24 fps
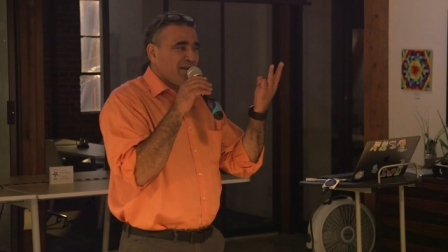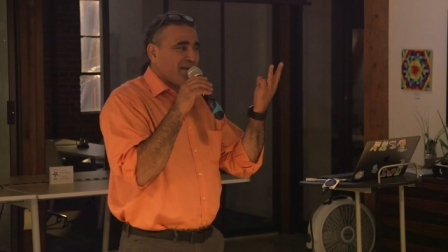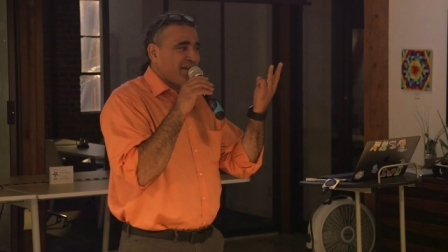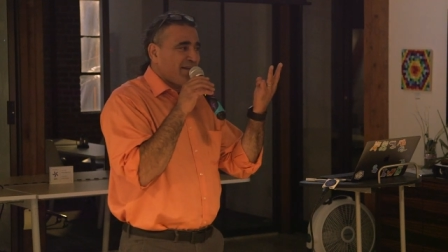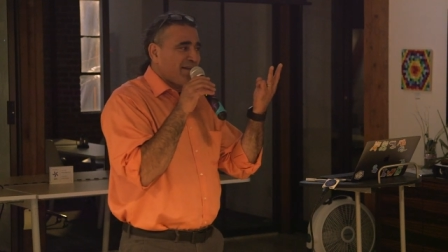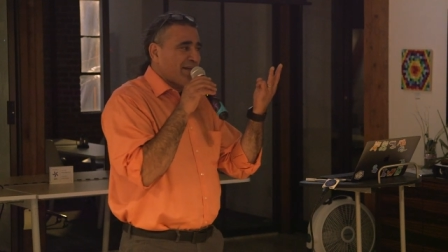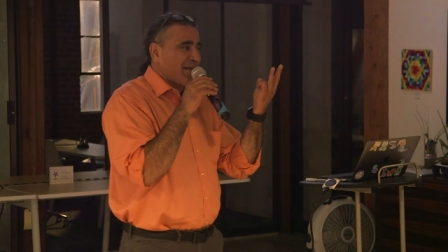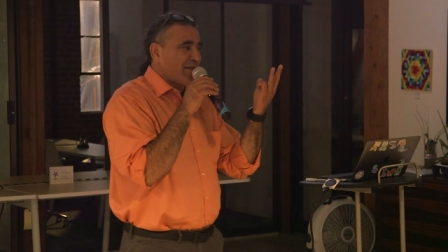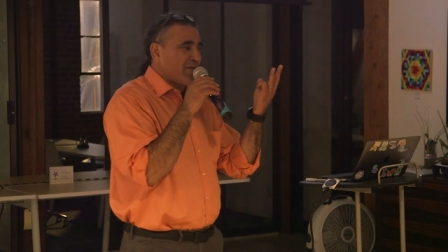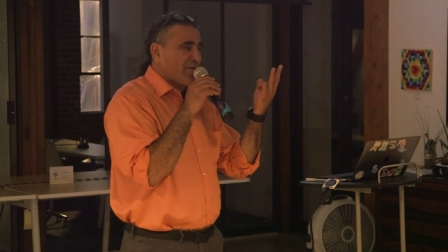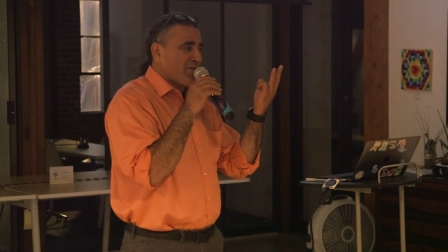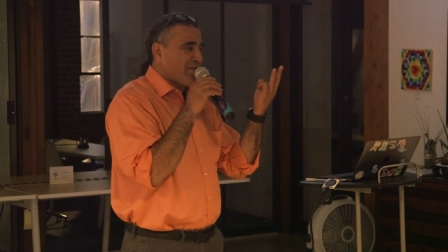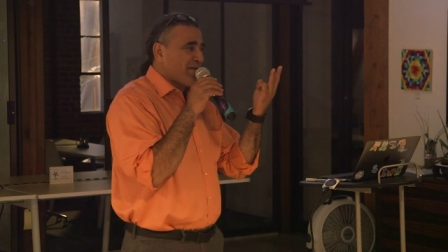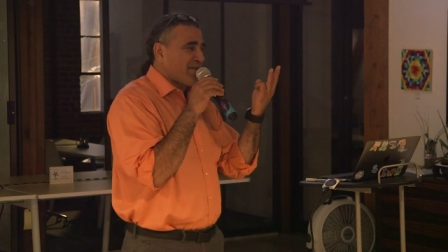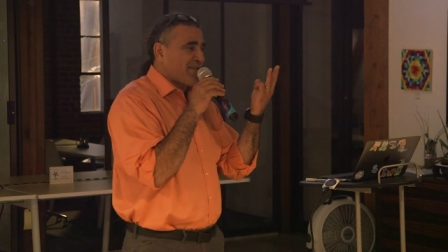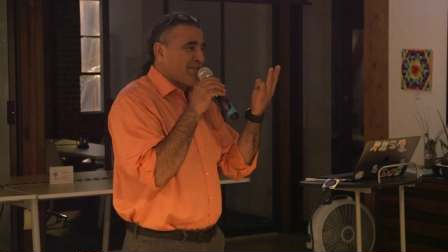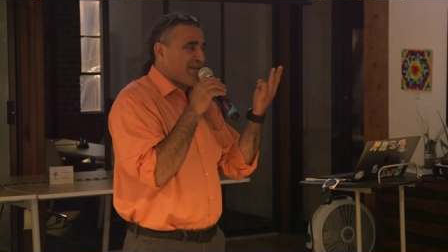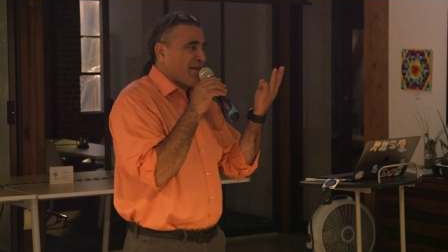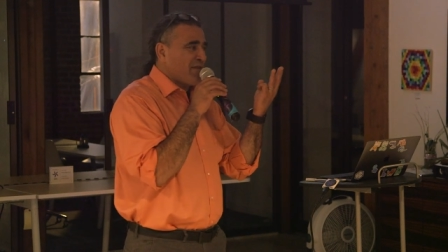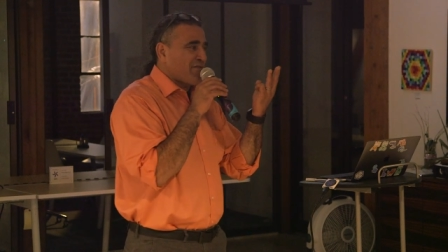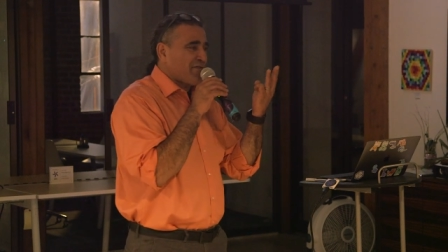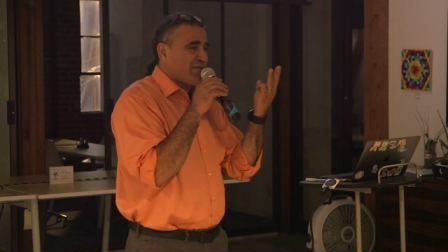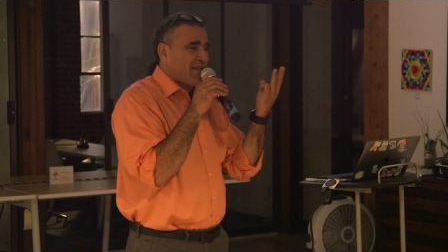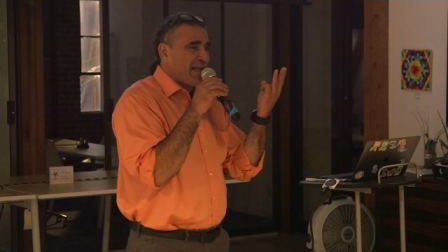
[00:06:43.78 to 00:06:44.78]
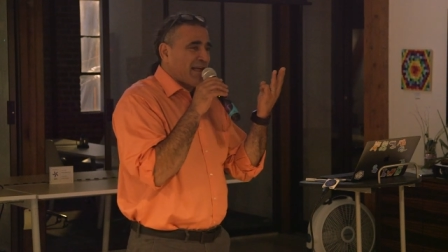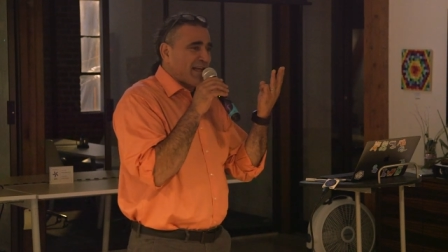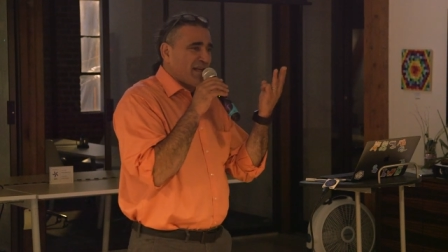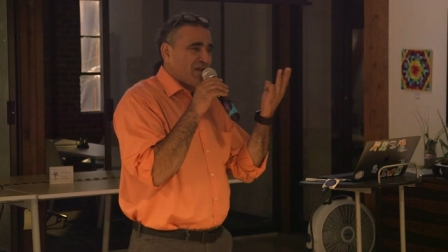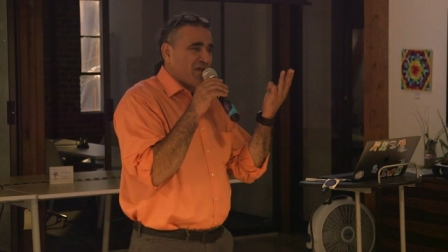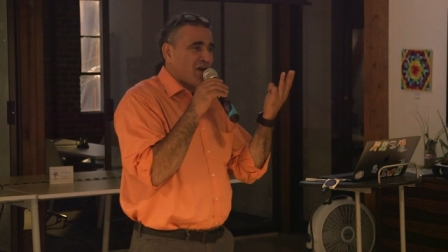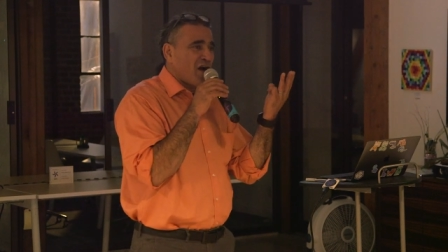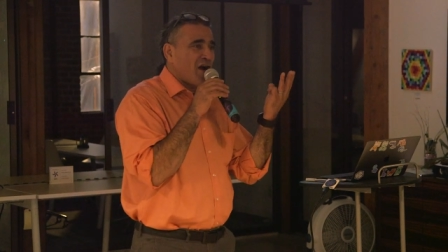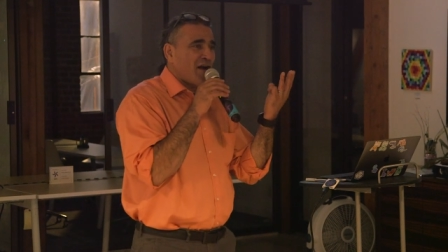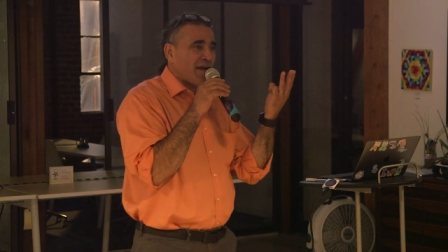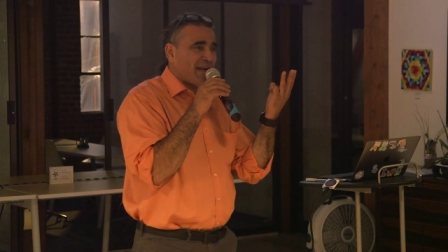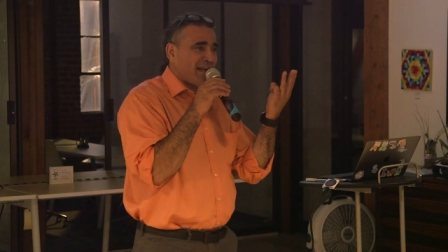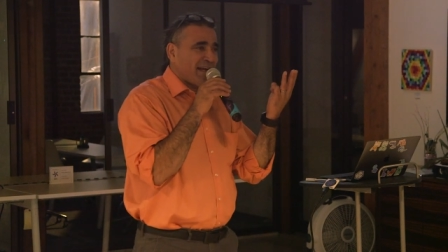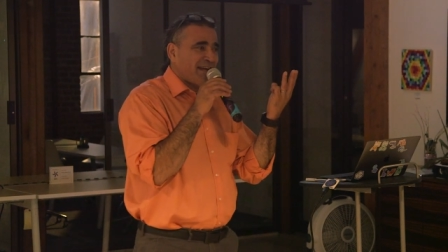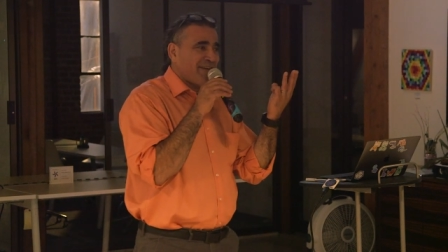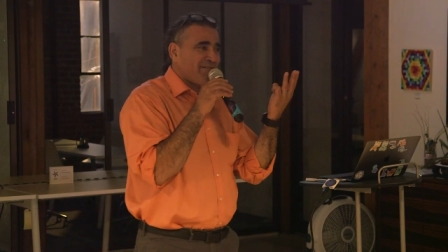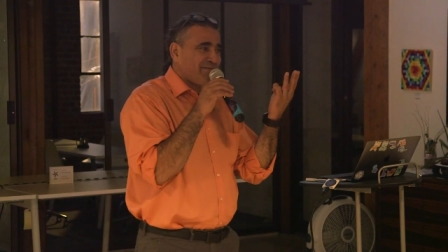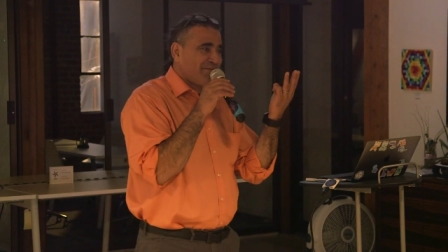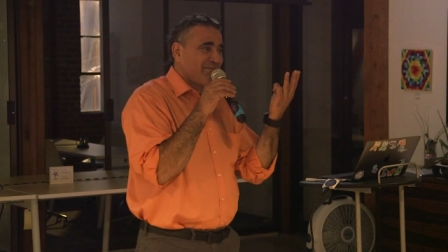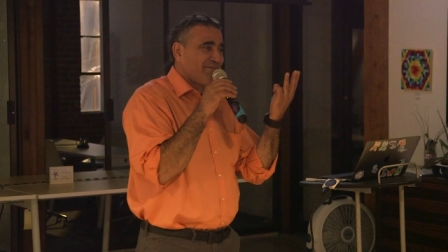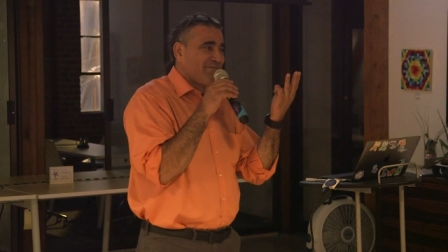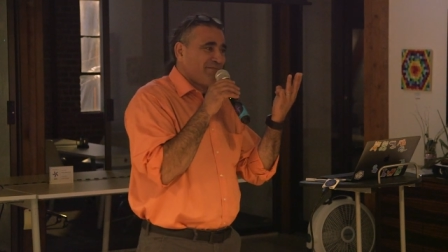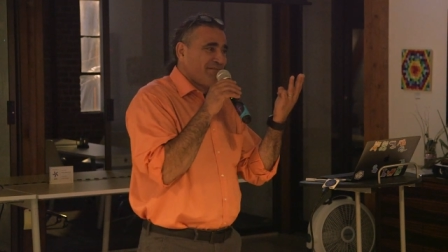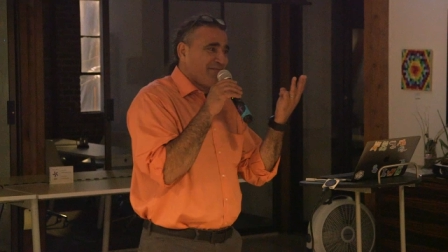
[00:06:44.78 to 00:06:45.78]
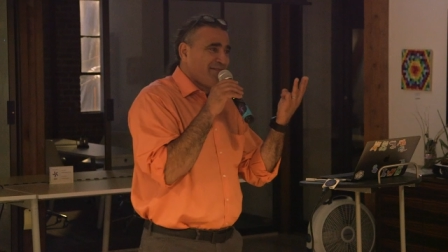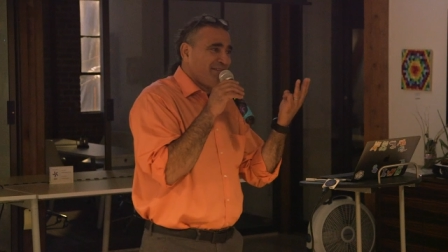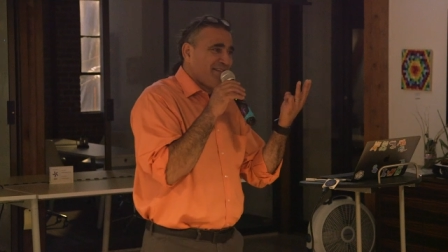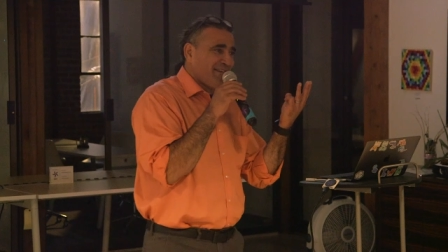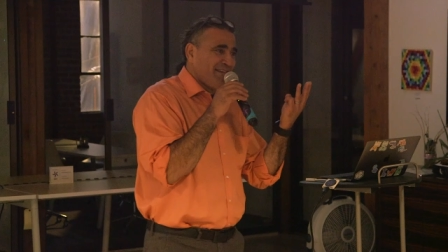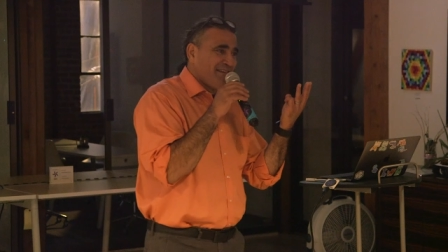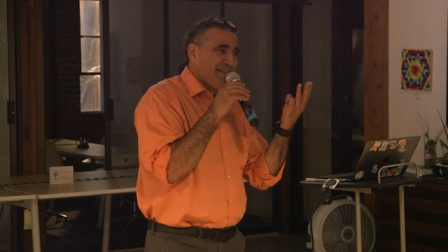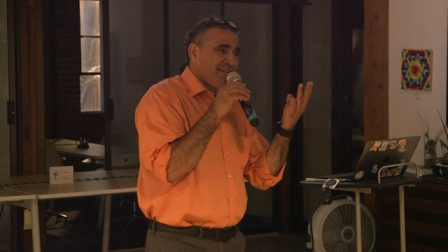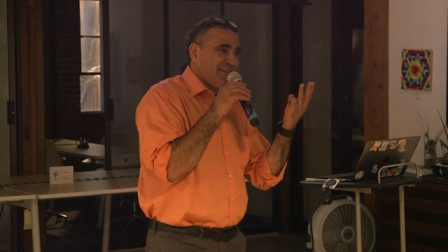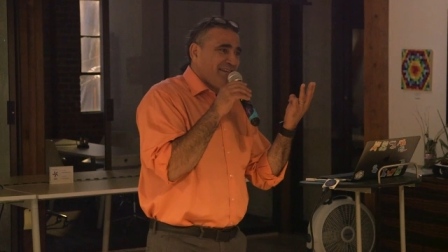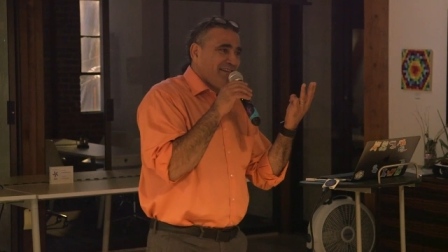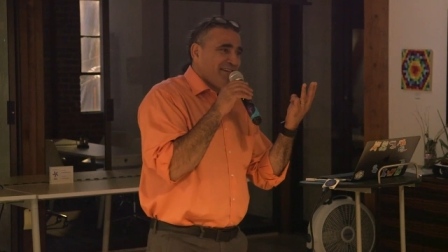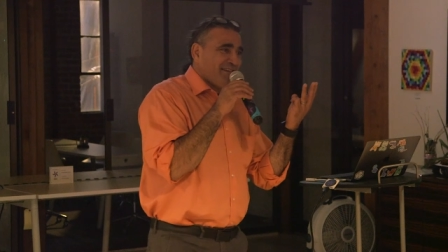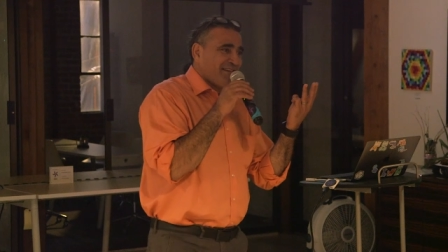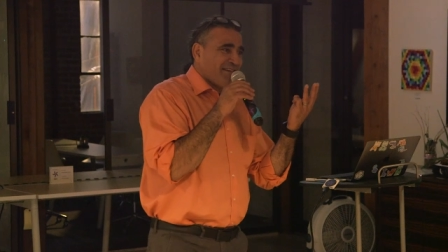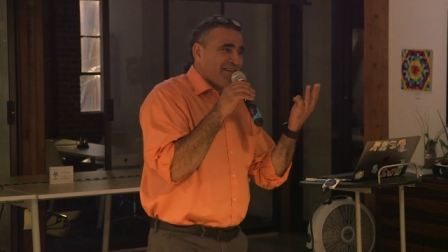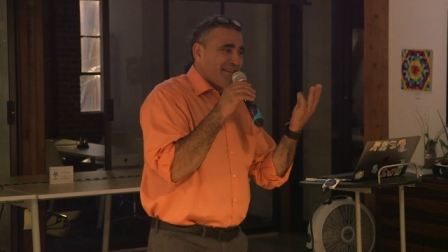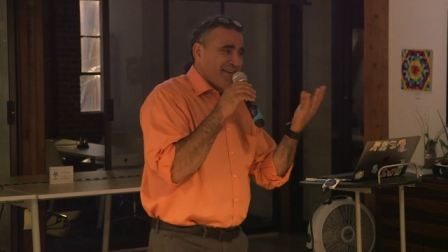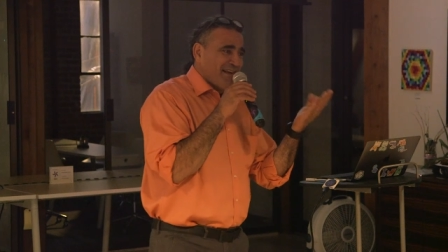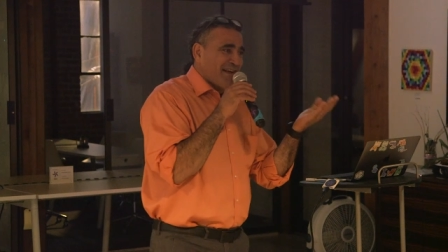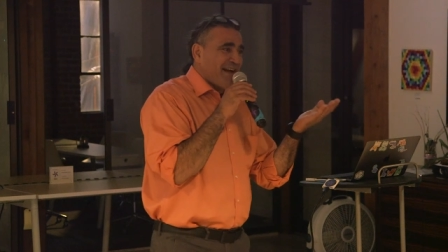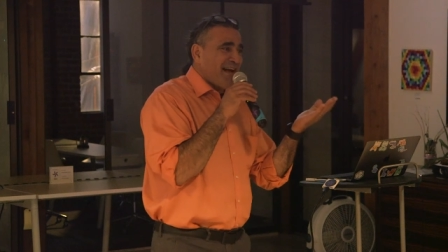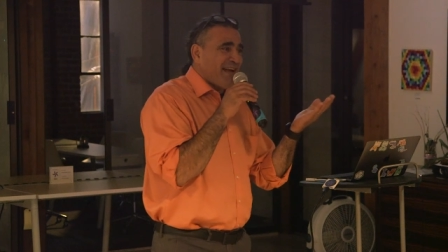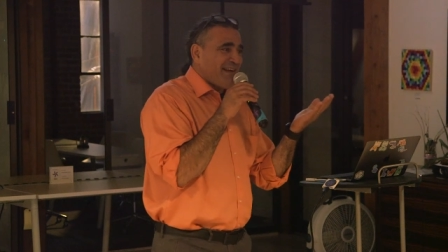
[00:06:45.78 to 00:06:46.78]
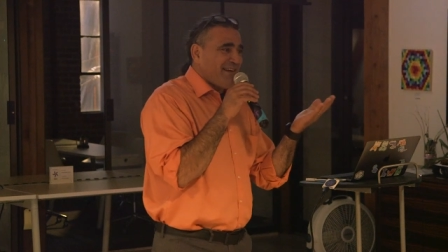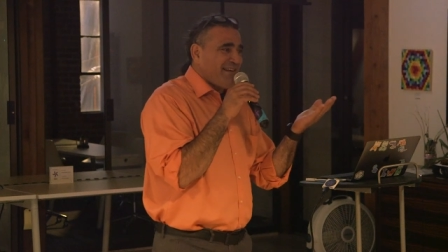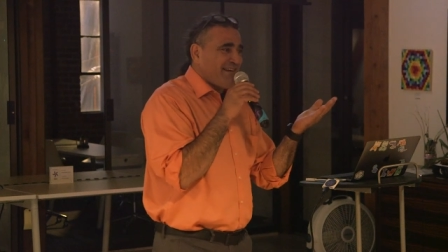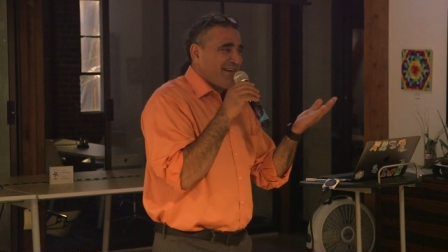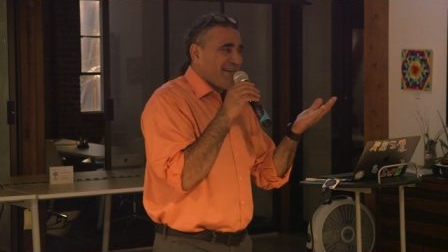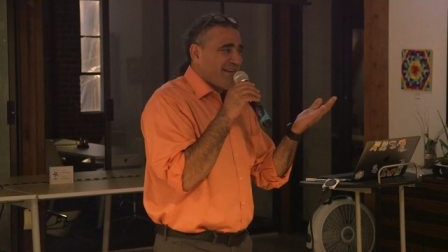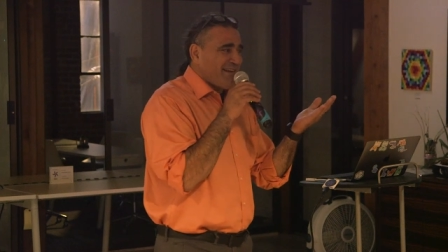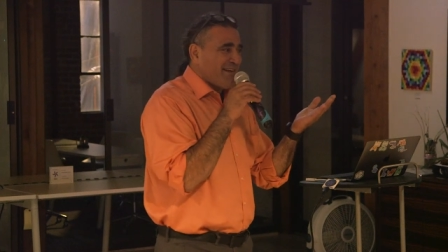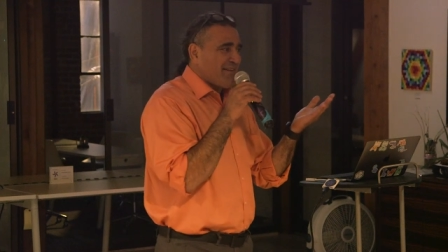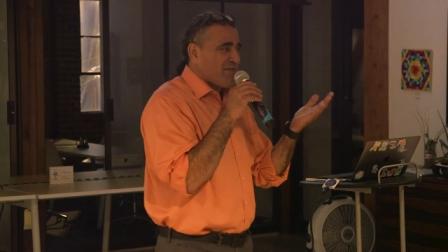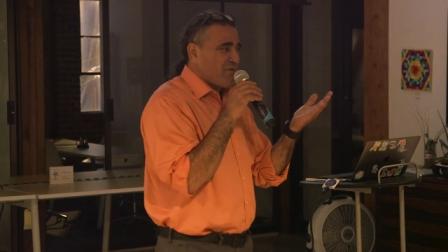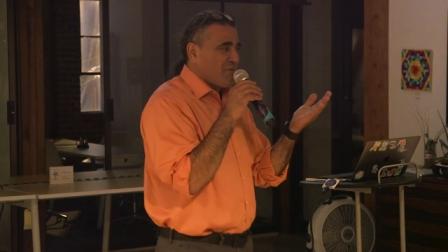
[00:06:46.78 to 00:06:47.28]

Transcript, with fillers: and the other that sounds like Yanni. The idea